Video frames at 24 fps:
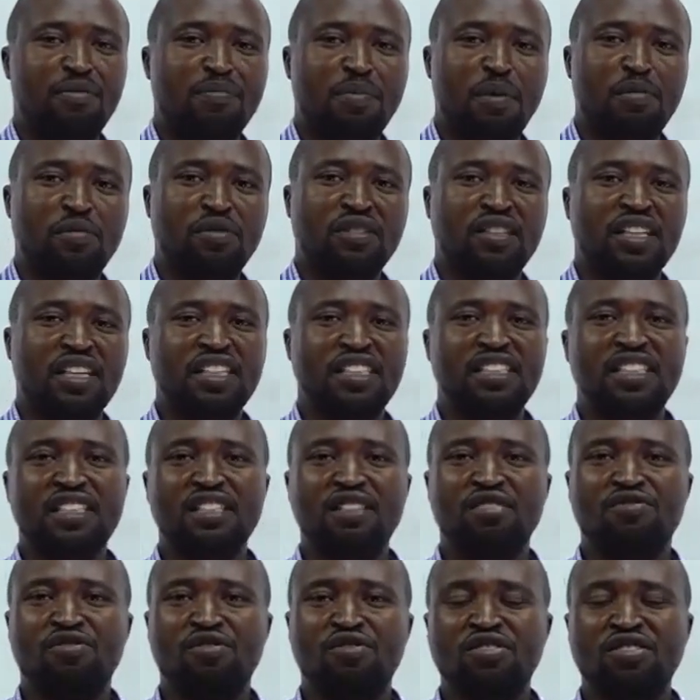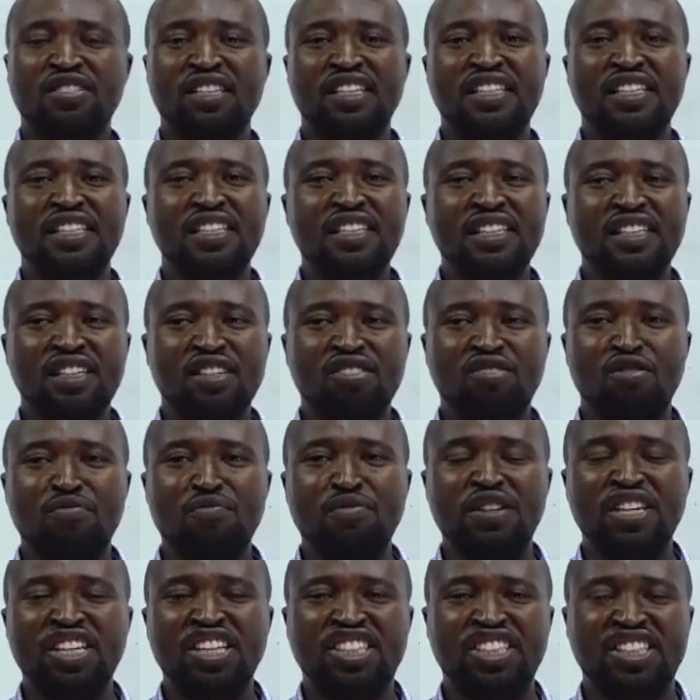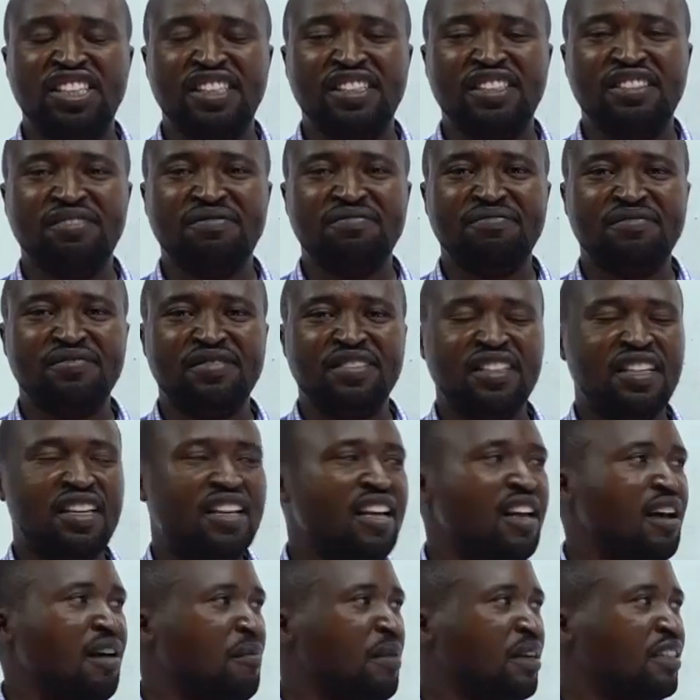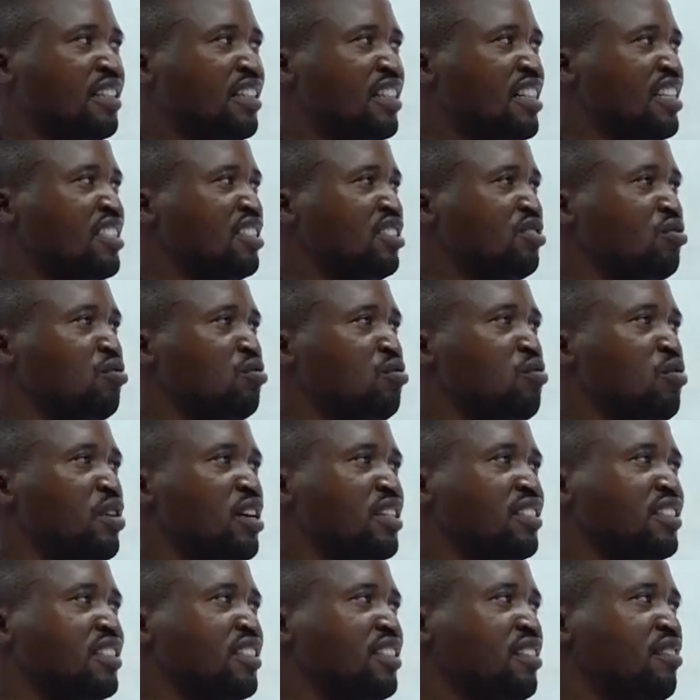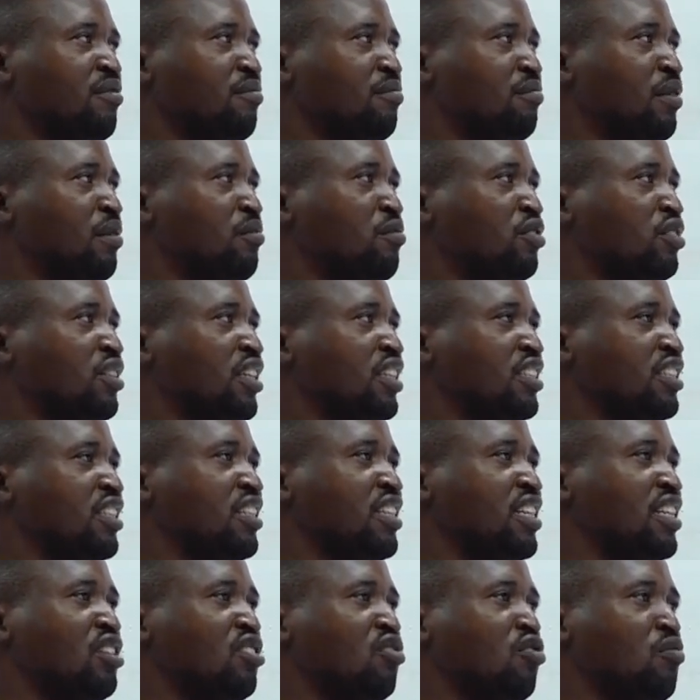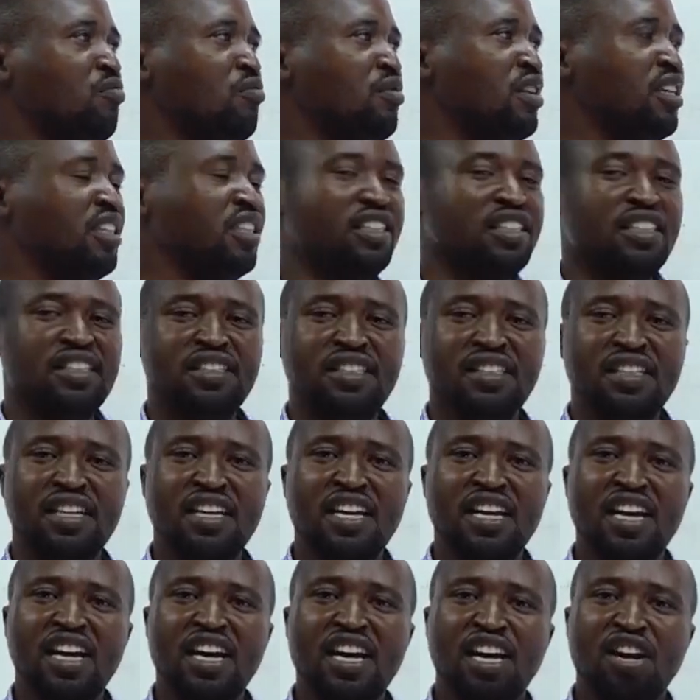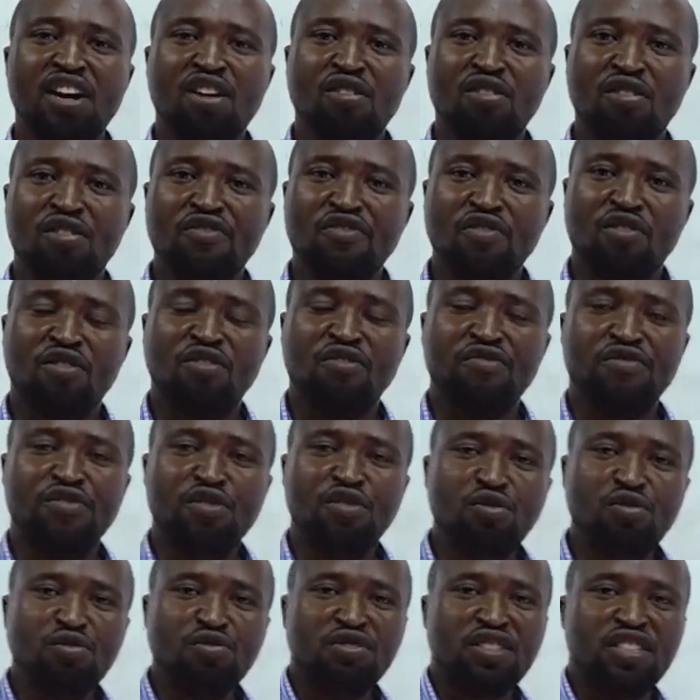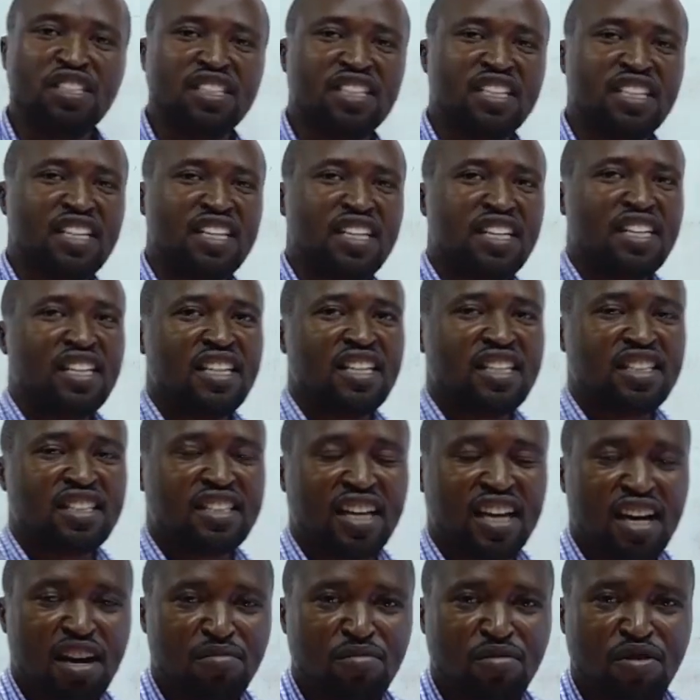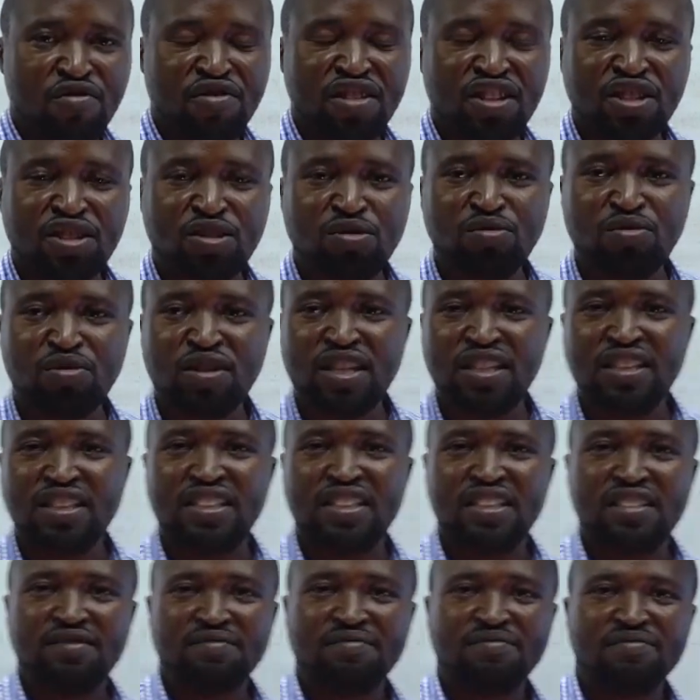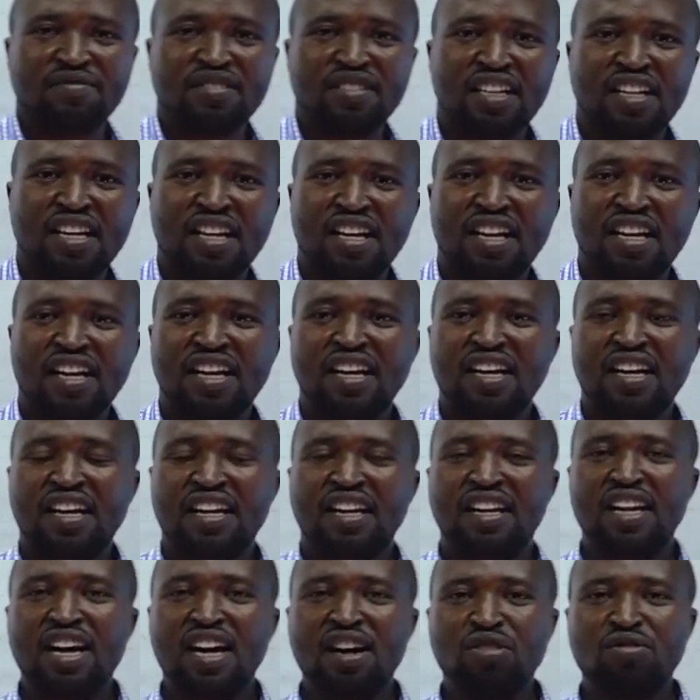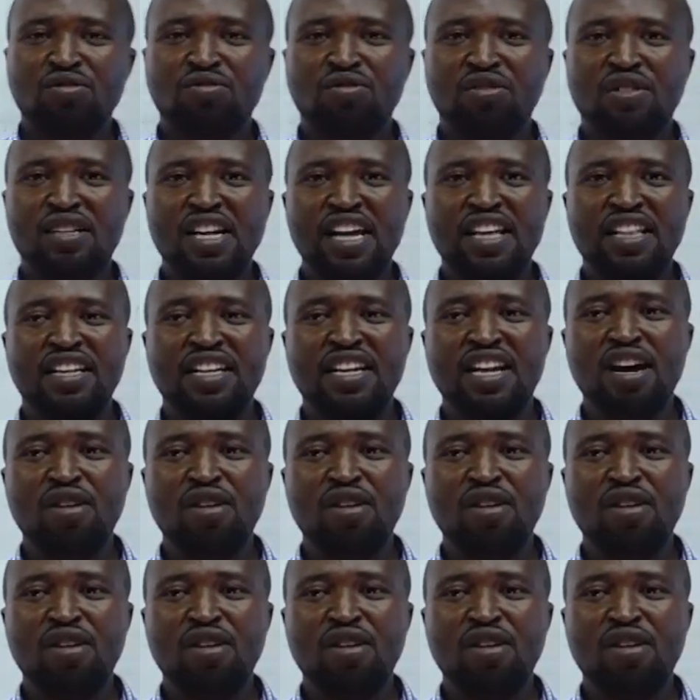Permutation, of course, and the combination. But these two words, permutation and combination, confuse some of the students. Now, to clear the